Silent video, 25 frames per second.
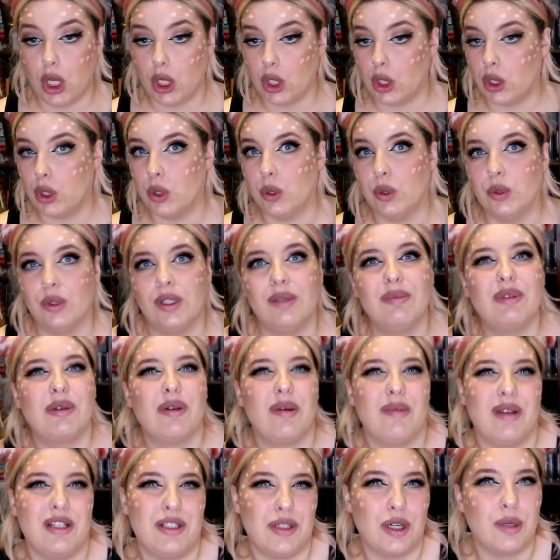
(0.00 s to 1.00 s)
cool. I'm gonna wear
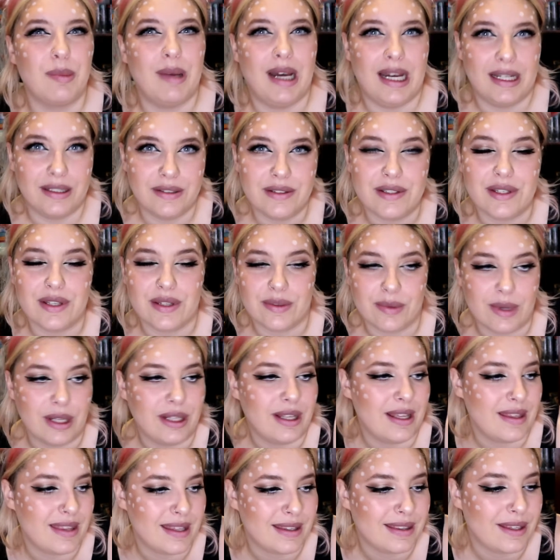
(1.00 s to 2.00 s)
my Doc Martens as well.
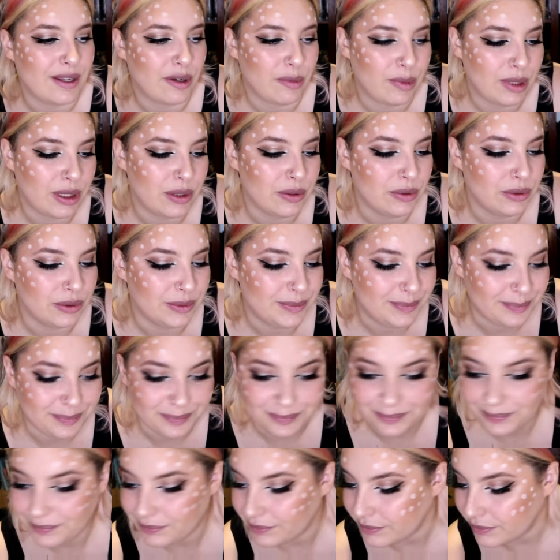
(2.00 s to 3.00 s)
I think that'll be cool.
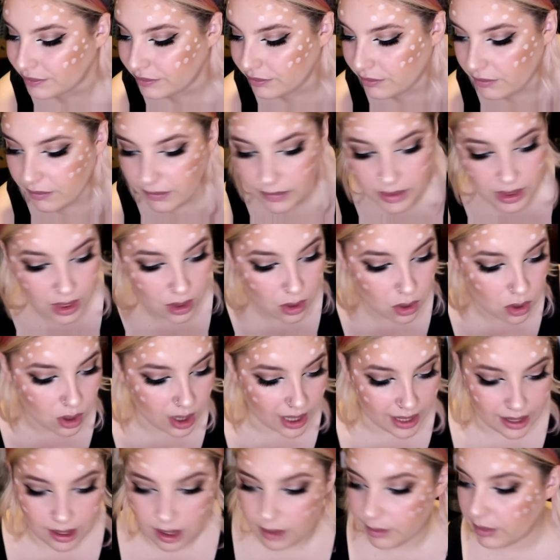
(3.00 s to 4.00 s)
All
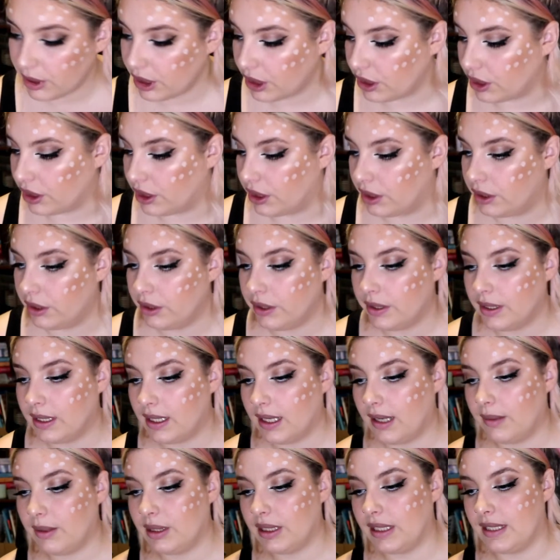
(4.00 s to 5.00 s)
right, I'm gonna go.
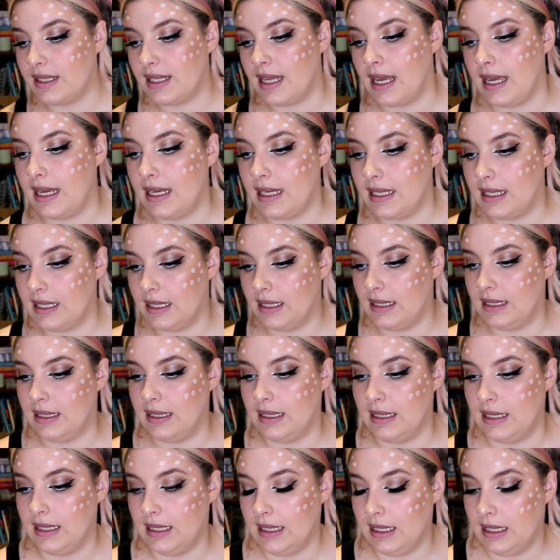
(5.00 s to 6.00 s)
I'm gonna take
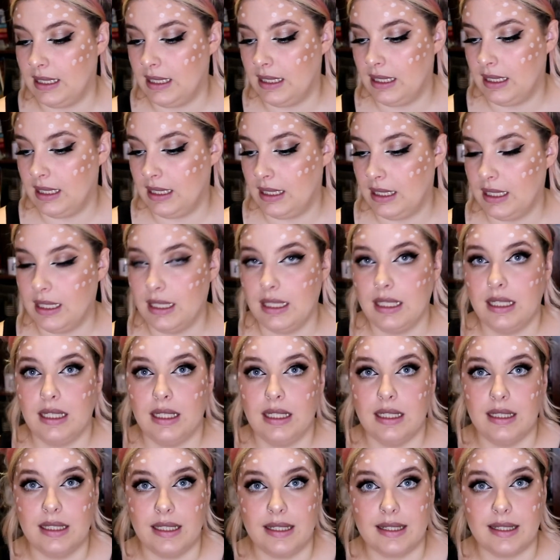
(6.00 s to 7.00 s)

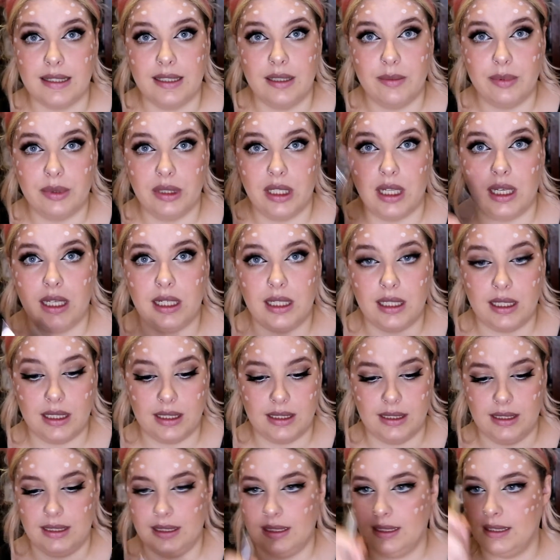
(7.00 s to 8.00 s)
this lip liner